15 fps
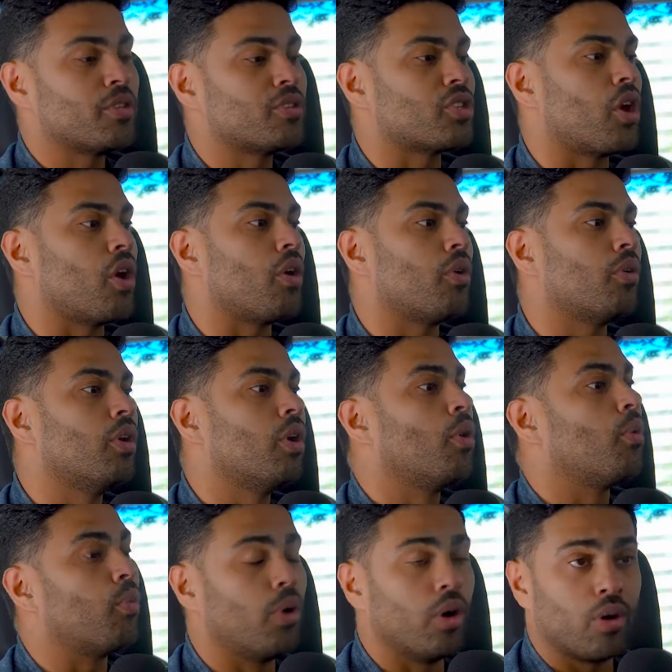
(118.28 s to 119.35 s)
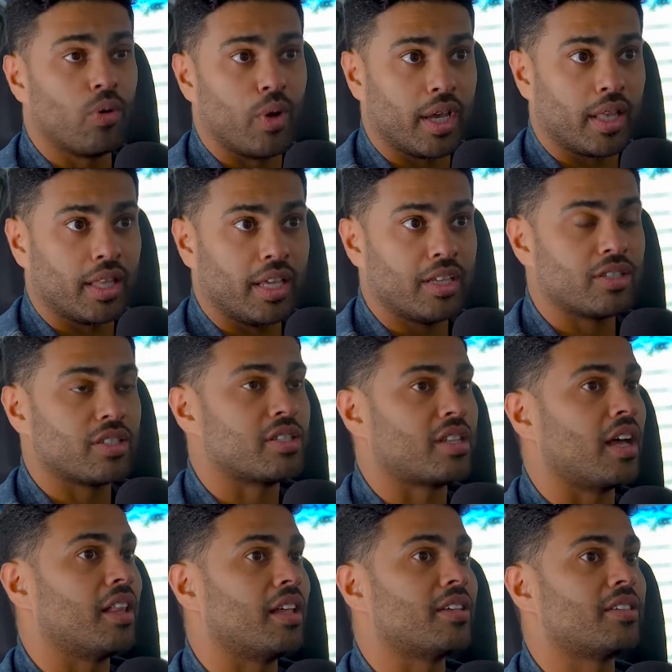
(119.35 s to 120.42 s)
So real quickly, just
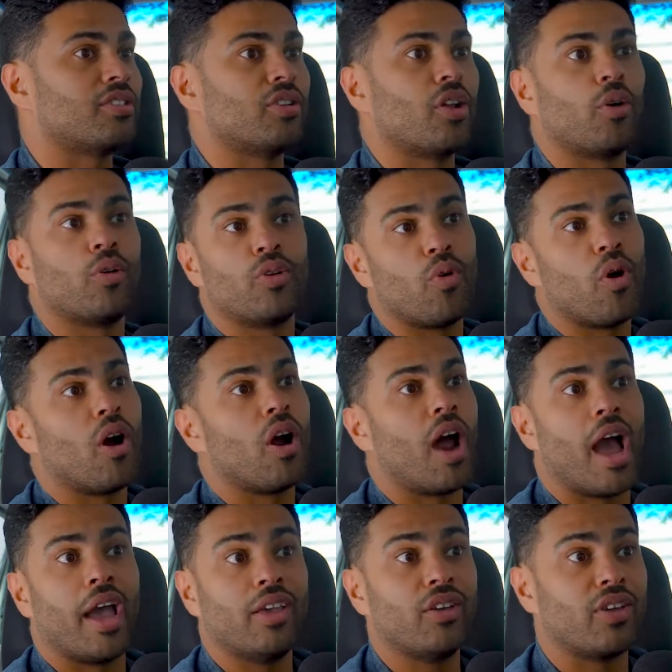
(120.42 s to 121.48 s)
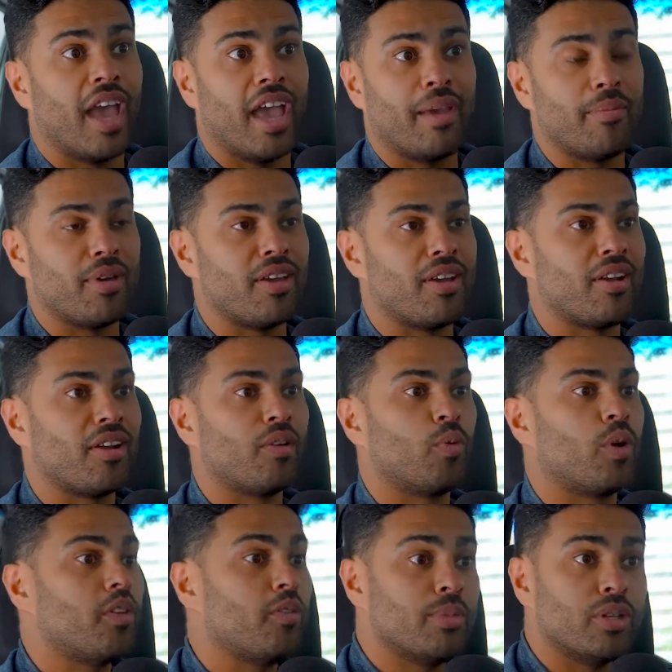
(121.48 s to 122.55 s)
tell us, you know, who you are, how you came here,
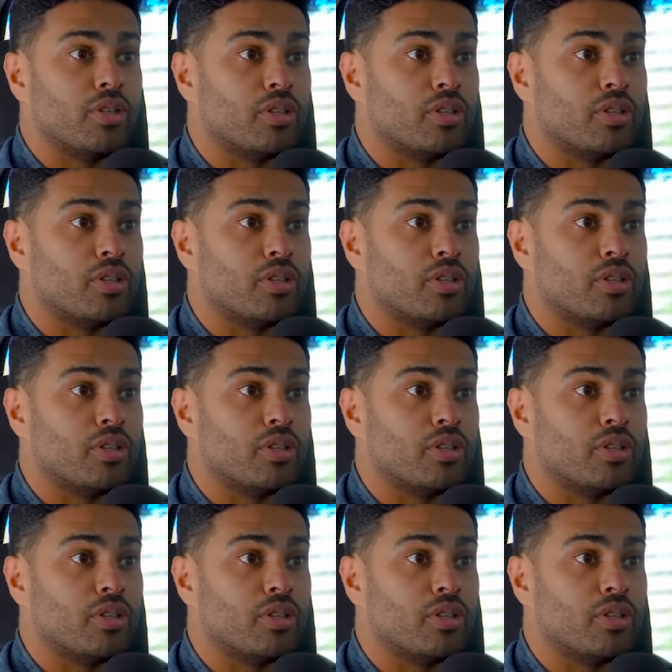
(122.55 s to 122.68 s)
what you've been